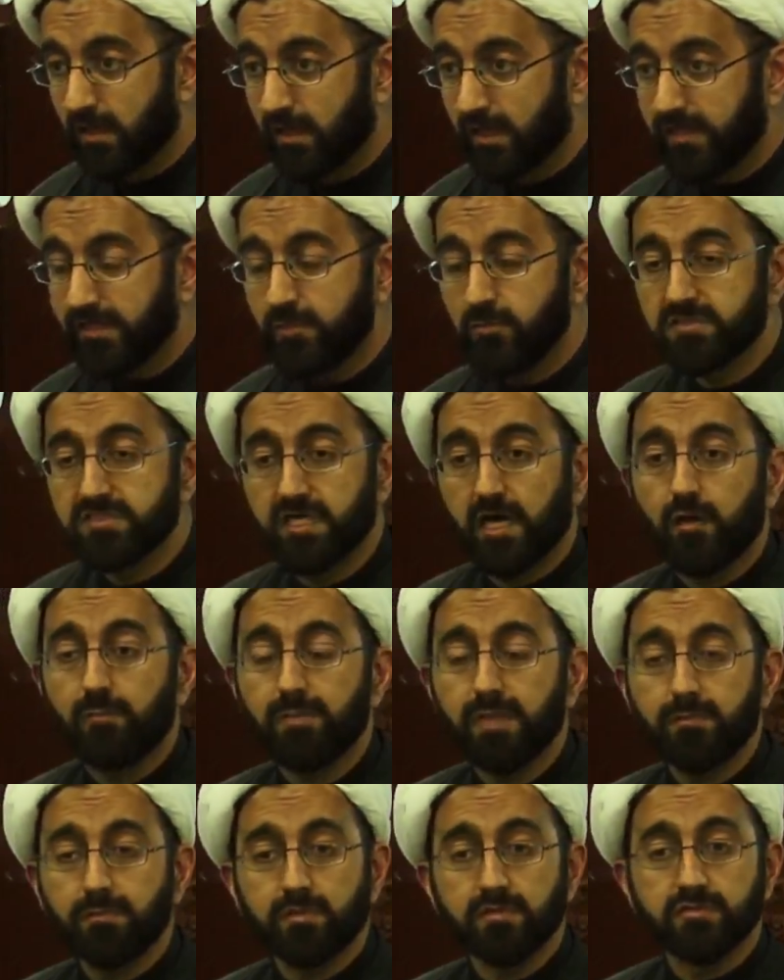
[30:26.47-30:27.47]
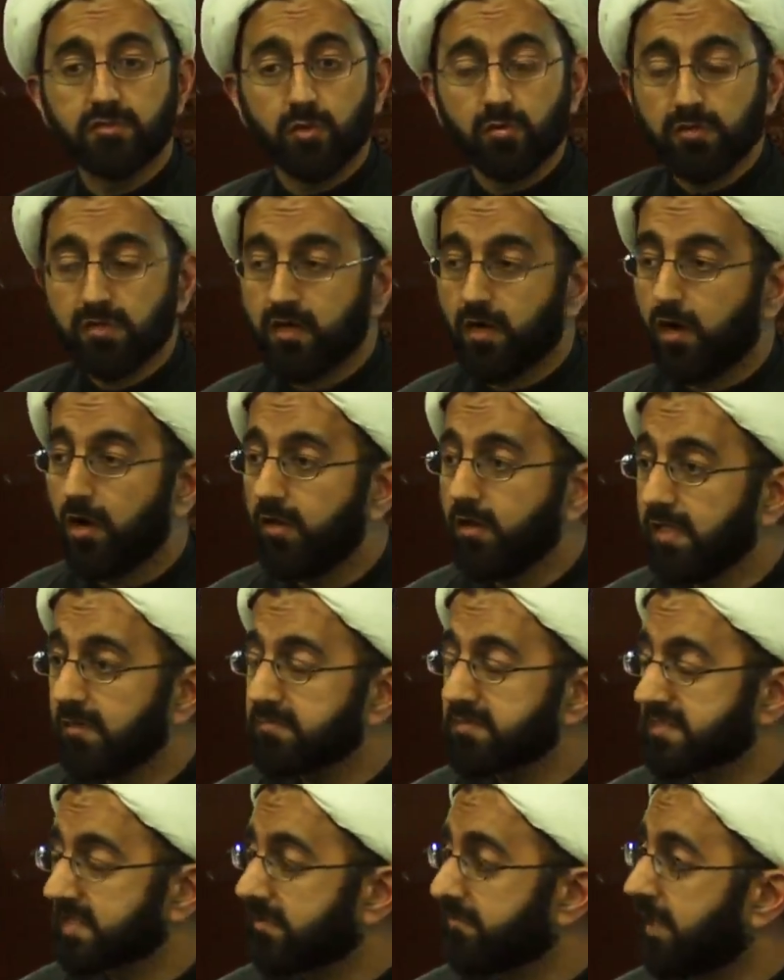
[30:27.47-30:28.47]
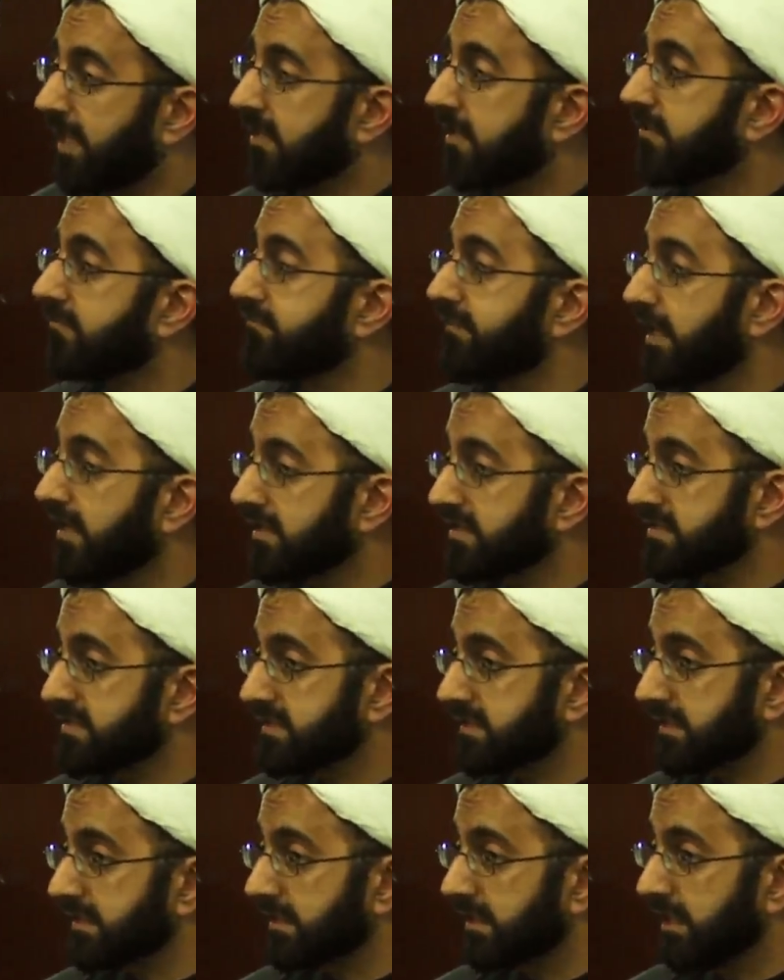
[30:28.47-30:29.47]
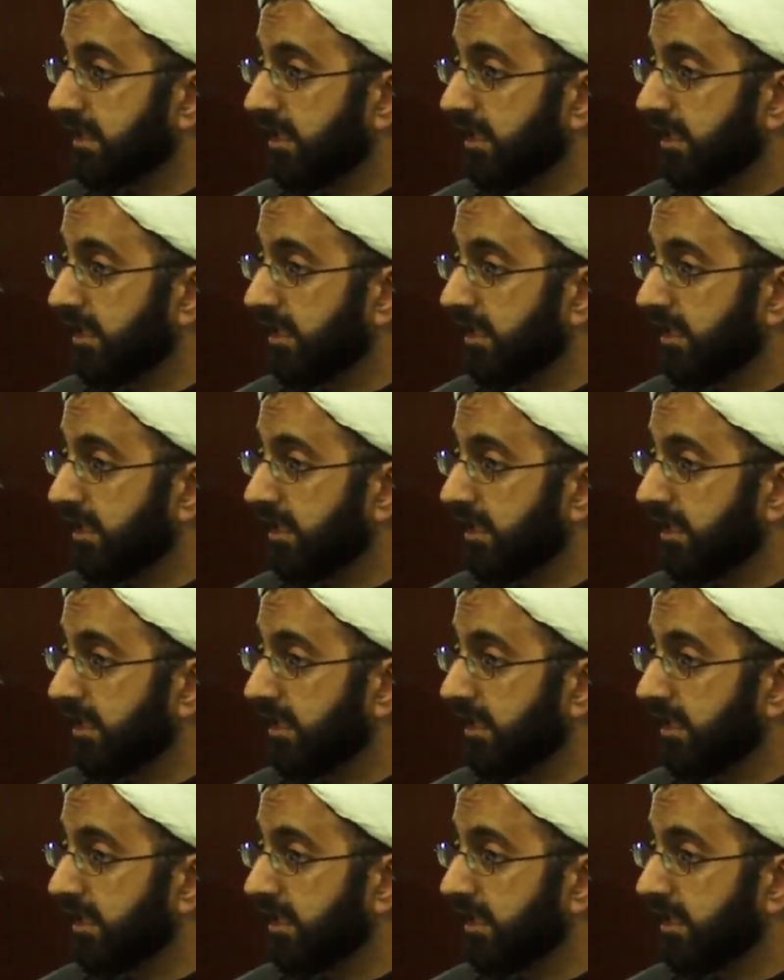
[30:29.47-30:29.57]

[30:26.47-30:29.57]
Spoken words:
And he would tell people, don't call him Salman al-Farisi.